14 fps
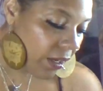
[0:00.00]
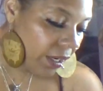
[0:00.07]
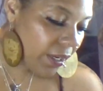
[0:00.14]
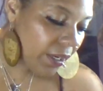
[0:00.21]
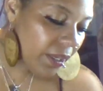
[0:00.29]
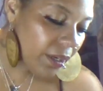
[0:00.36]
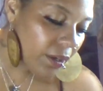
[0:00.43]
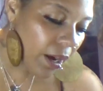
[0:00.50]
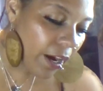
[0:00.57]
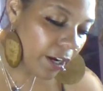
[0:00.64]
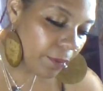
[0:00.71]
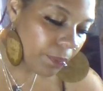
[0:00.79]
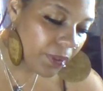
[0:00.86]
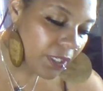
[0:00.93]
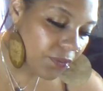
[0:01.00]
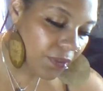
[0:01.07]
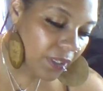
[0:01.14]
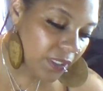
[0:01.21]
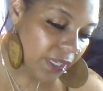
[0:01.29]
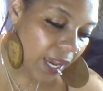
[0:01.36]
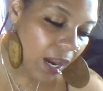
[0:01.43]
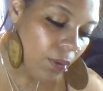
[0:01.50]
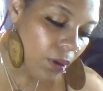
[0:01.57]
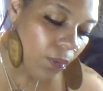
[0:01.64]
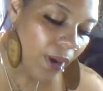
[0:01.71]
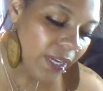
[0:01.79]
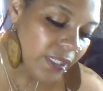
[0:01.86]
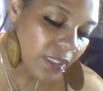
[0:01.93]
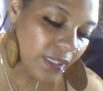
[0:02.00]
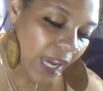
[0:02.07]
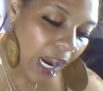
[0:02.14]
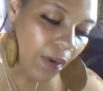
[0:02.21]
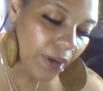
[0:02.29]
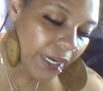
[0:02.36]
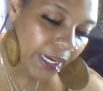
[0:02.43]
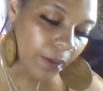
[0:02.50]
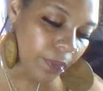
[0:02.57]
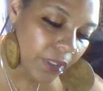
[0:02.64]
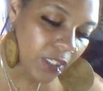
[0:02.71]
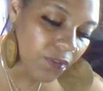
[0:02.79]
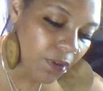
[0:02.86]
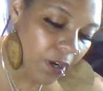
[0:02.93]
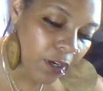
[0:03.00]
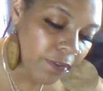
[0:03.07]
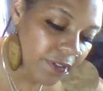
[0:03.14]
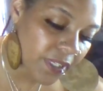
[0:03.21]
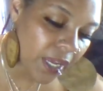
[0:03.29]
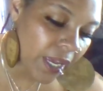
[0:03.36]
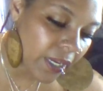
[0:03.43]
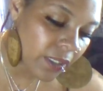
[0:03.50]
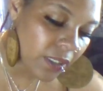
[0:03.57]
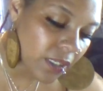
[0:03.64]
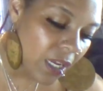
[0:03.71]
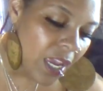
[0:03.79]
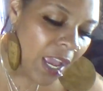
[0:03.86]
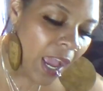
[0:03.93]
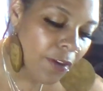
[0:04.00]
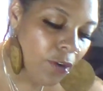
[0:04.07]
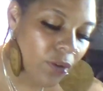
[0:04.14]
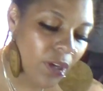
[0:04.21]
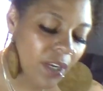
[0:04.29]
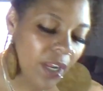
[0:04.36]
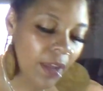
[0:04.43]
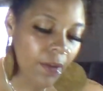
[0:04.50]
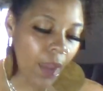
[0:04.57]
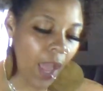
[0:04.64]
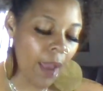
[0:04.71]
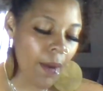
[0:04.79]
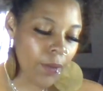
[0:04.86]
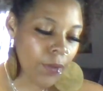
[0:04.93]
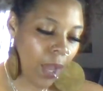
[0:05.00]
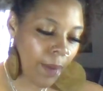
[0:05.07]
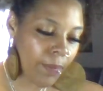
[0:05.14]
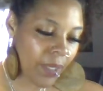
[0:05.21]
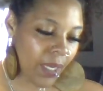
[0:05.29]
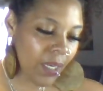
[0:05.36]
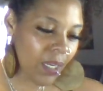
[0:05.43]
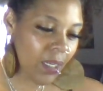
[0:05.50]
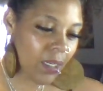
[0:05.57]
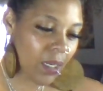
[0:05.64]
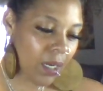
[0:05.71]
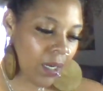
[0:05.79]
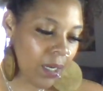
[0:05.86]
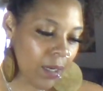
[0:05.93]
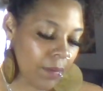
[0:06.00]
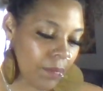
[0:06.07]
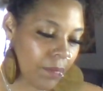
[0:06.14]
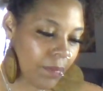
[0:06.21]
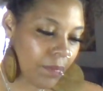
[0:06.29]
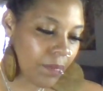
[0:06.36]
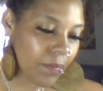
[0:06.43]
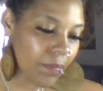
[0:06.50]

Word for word: Can I get a card, please, for the tower? Why is the tower here, please, for earth signs? You could have... Uh, I, I'm getting... um.